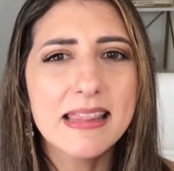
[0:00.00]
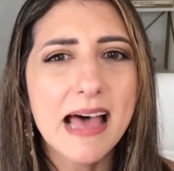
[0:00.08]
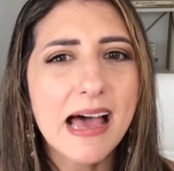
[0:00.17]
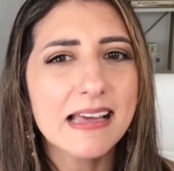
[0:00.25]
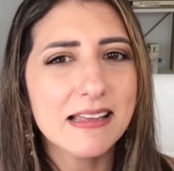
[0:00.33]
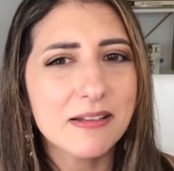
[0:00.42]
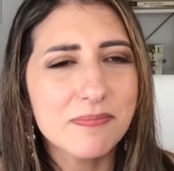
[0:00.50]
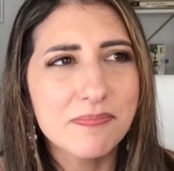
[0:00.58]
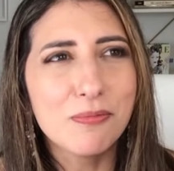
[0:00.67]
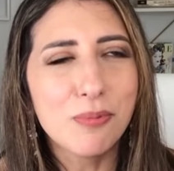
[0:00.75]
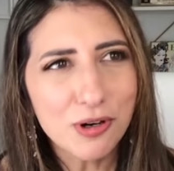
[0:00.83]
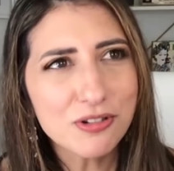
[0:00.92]
that
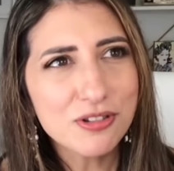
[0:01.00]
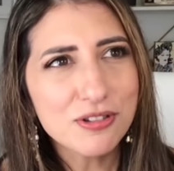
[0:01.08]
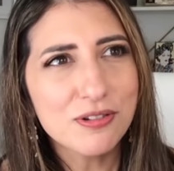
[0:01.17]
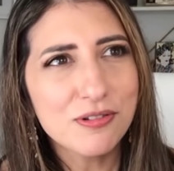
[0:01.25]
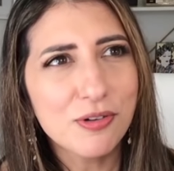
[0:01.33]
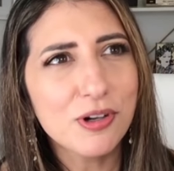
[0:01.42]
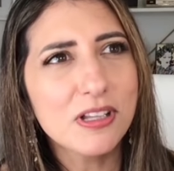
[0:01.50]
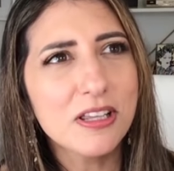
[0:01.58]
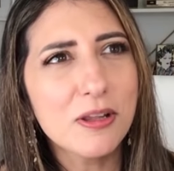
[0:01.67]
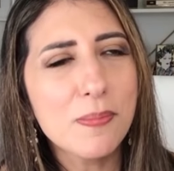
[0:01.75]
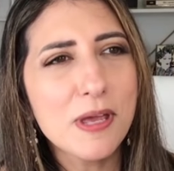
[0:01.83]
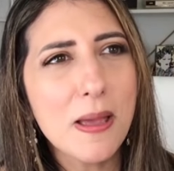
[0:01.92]
worked for a
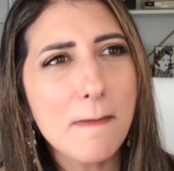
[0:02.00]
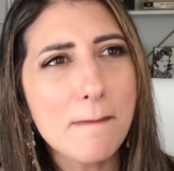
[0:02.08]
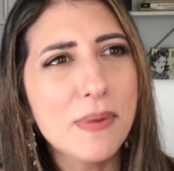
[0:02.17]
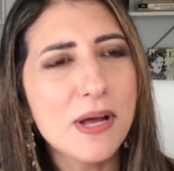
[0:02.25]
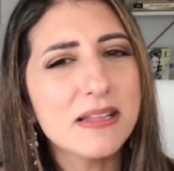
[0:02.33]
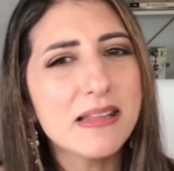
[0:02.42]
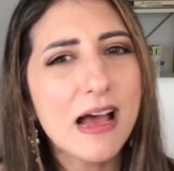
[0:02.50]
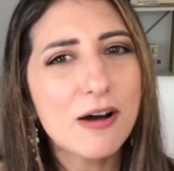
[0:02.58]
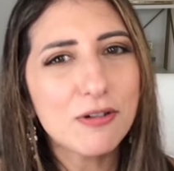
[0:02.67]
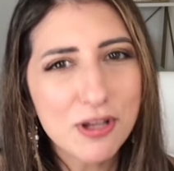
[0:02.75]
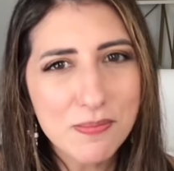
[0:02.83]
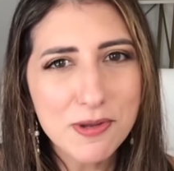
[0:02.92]
little bit, but
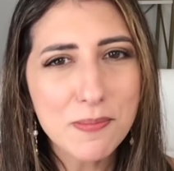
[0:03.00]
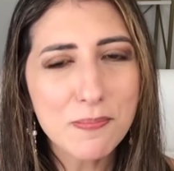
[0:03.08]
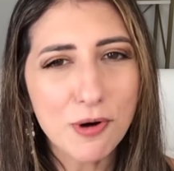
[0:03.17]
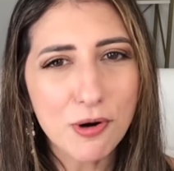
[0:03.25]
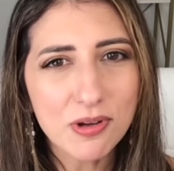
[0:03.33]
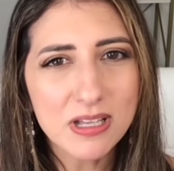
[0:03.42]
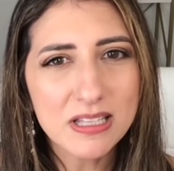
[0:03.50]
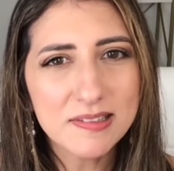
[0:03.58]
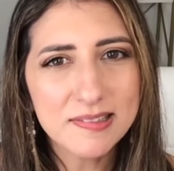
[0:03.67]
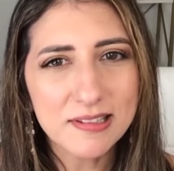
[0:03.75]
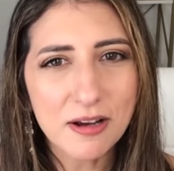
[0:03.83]
now can be broken.